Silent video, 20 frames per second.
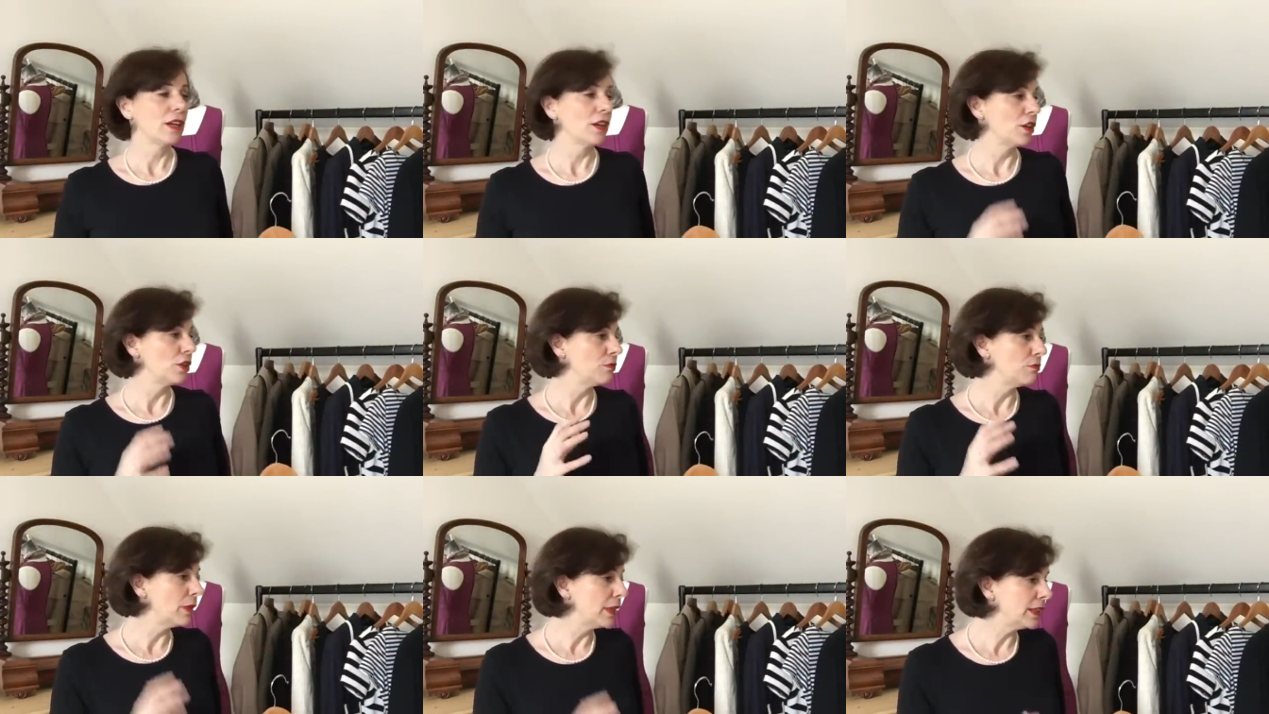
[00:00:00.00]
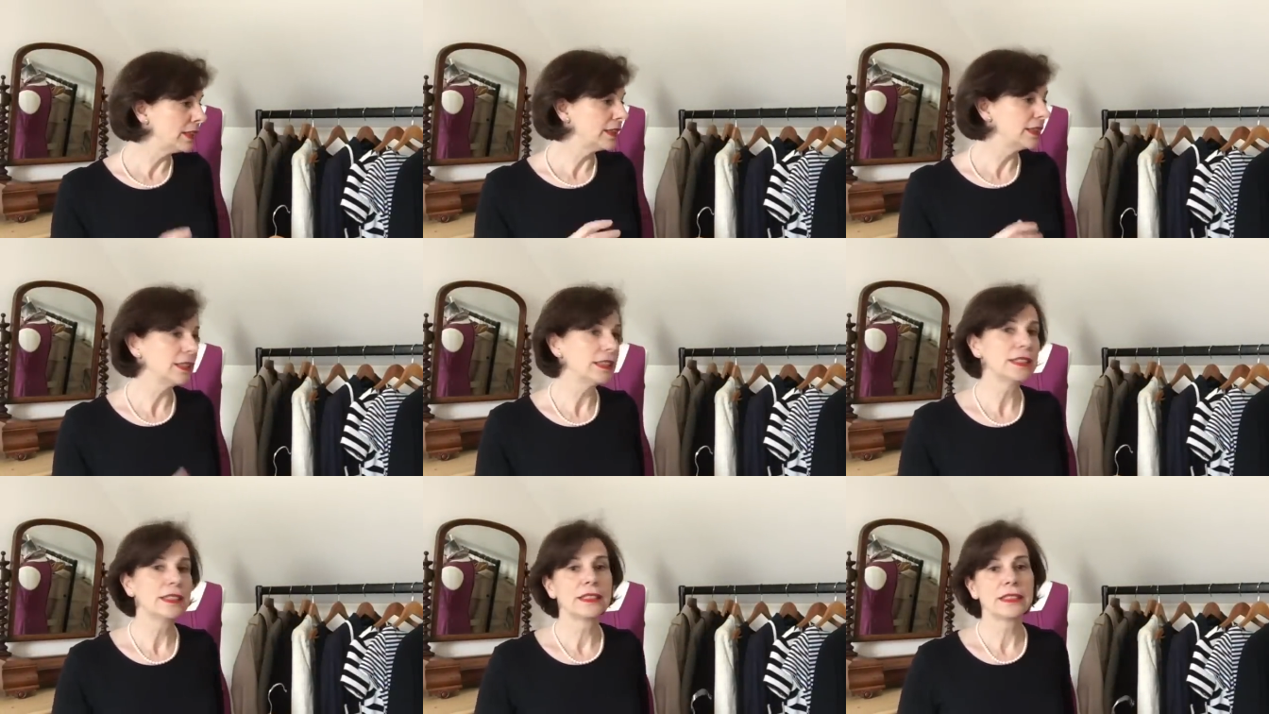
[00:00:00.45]
uh,
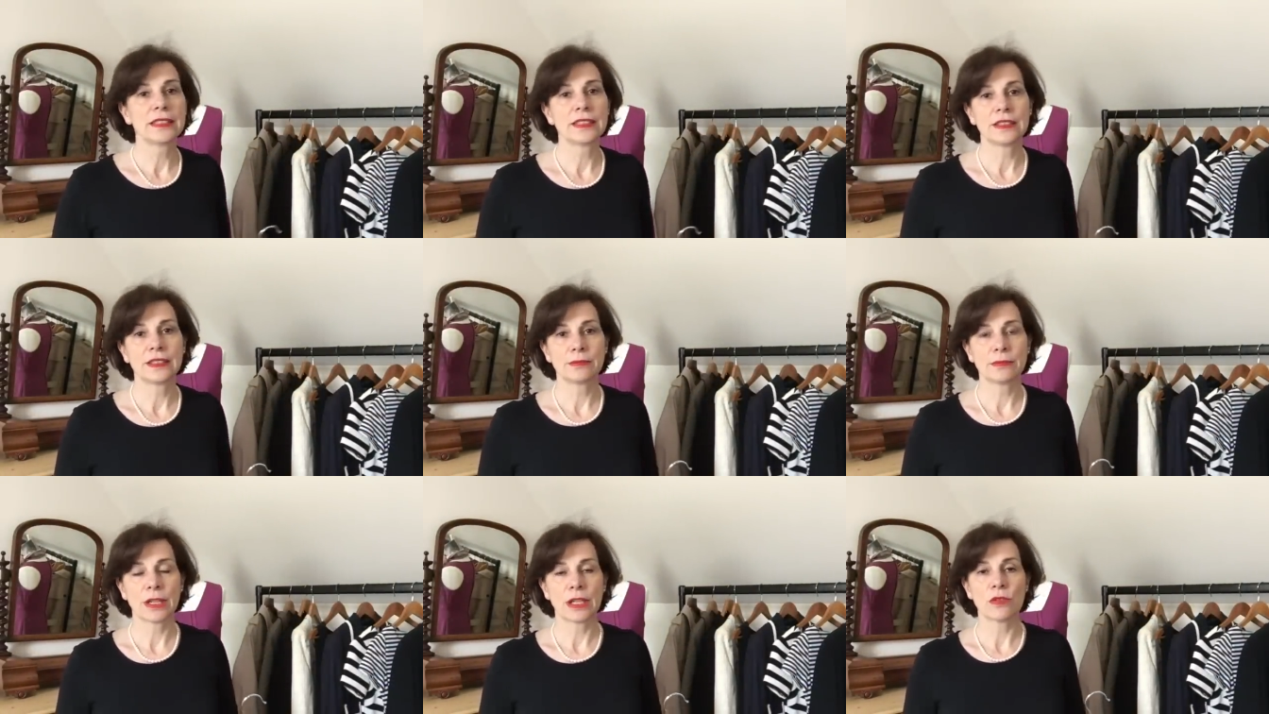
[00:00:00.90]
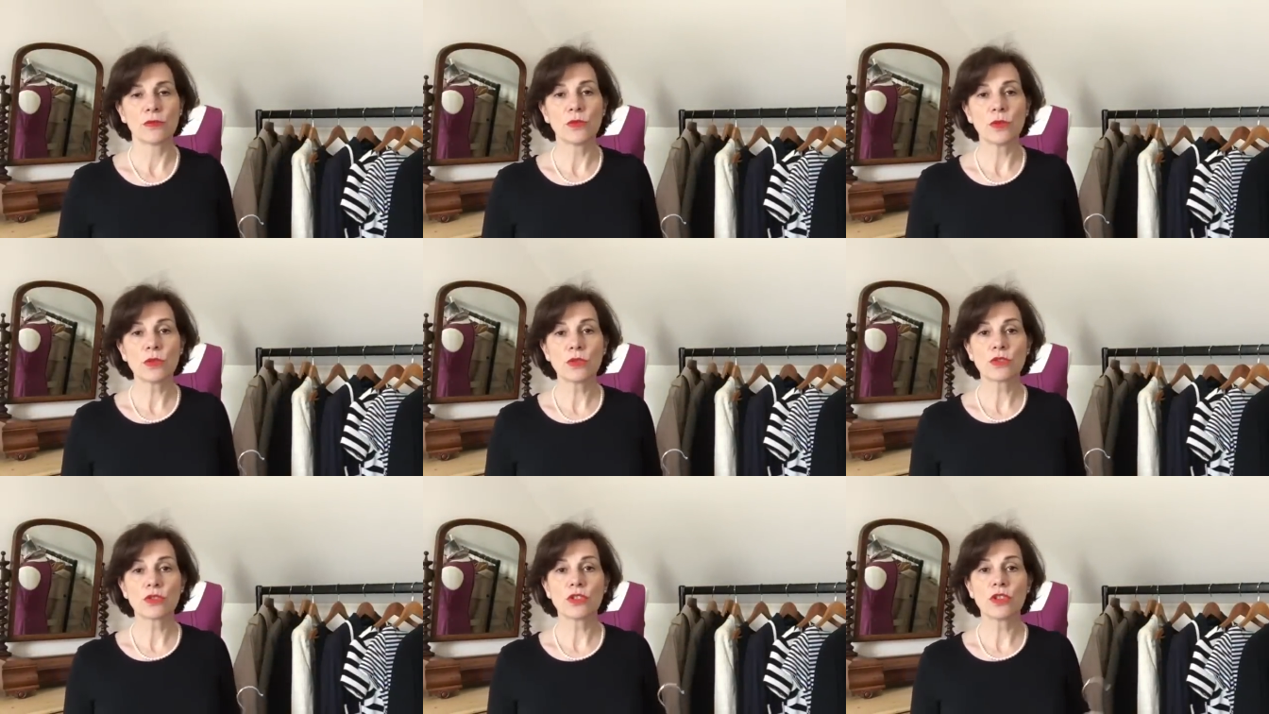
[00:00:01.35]
mainly in my
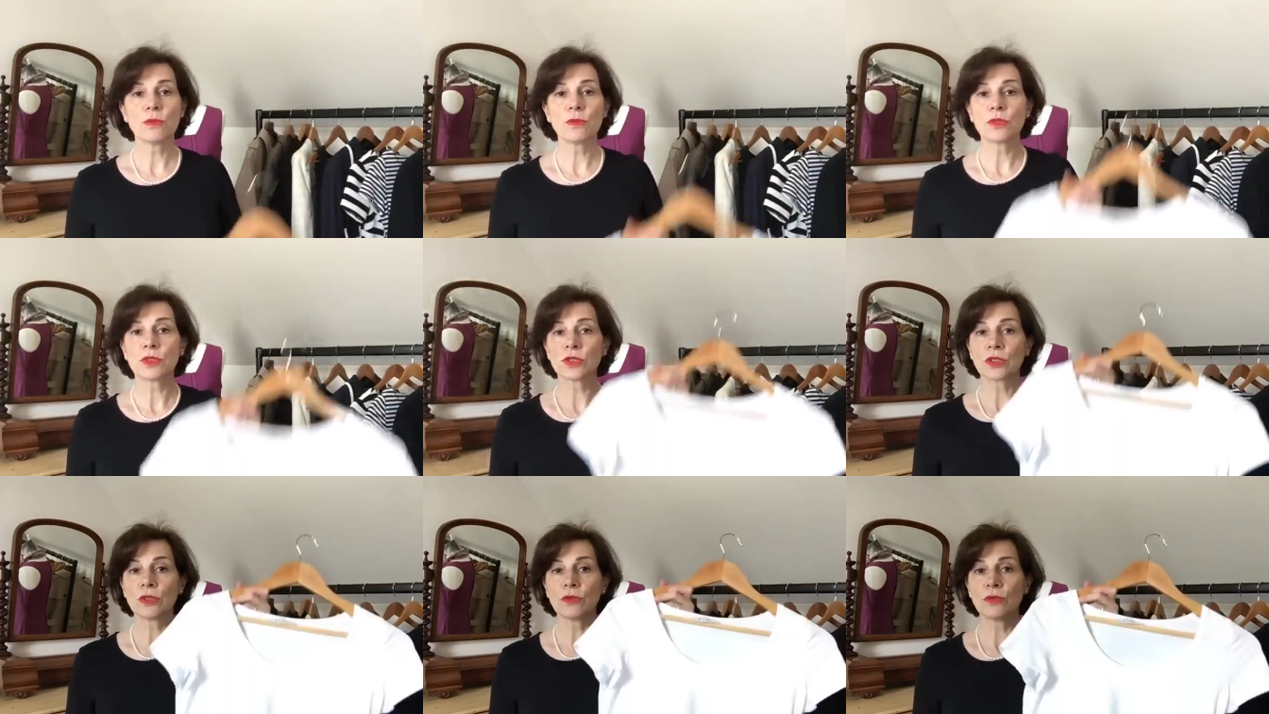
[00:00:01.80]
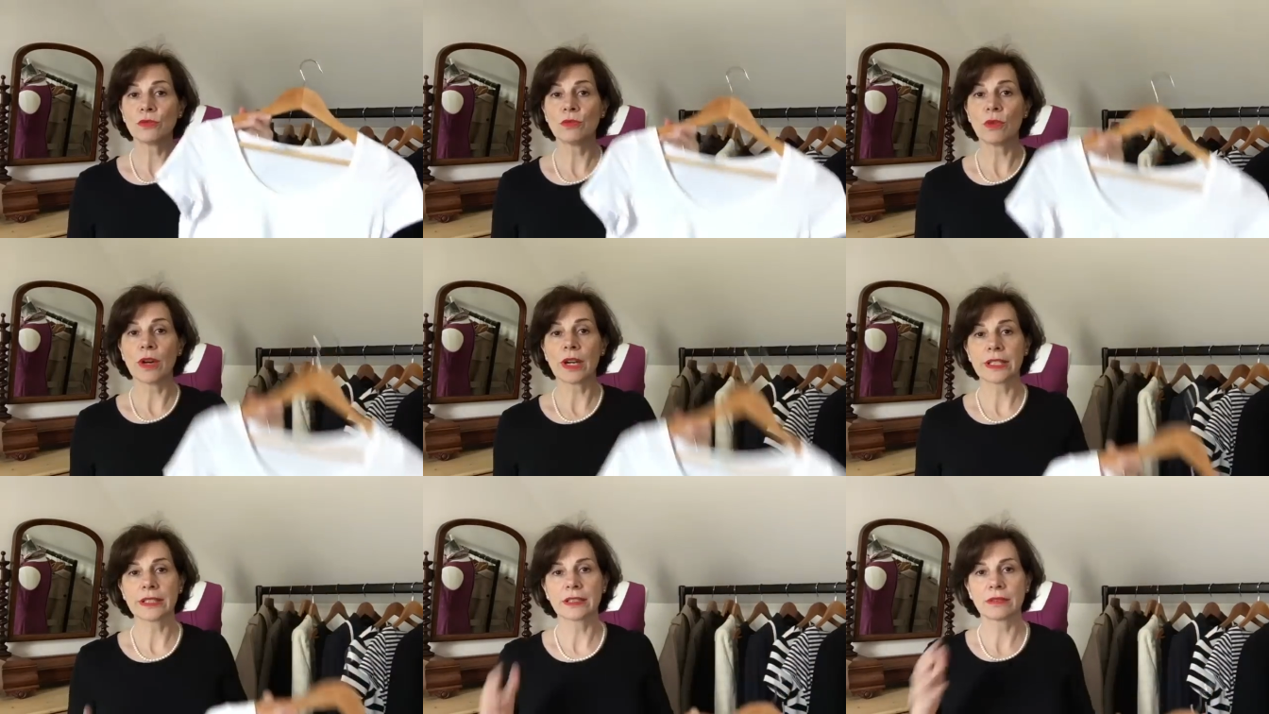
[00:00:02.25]
wardrobe so
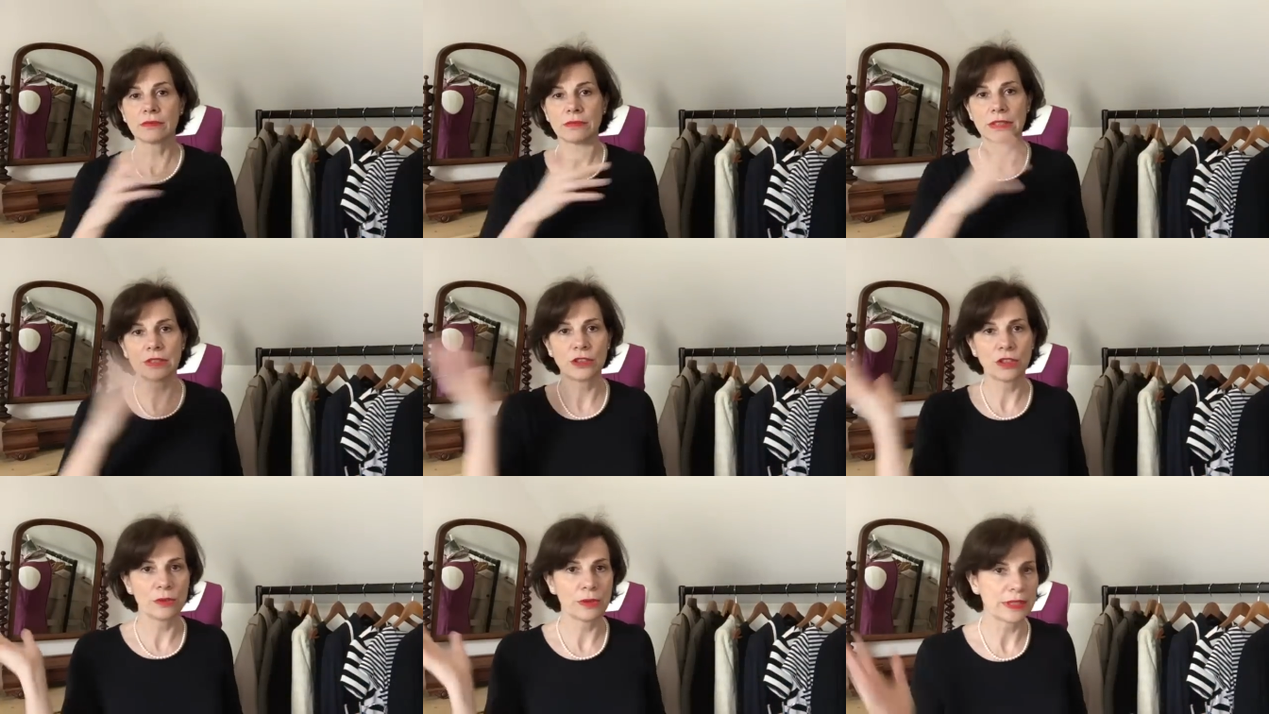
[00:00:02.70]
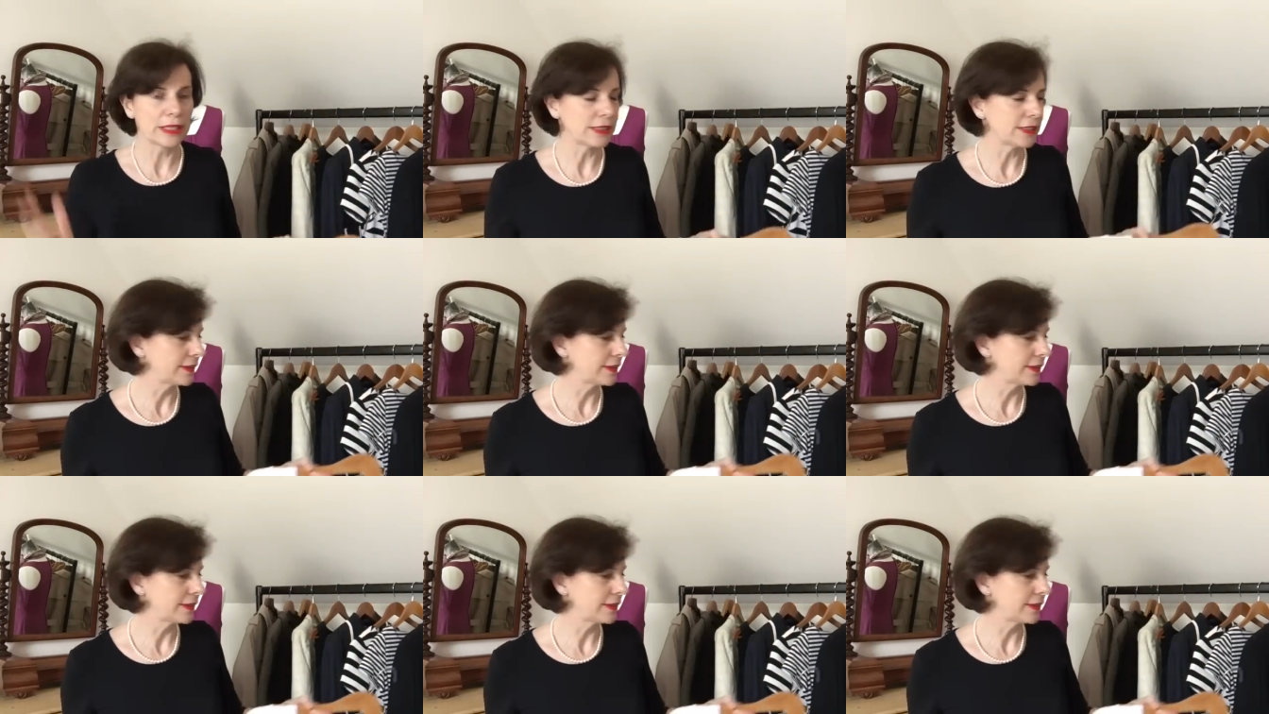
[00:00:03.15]
white will go with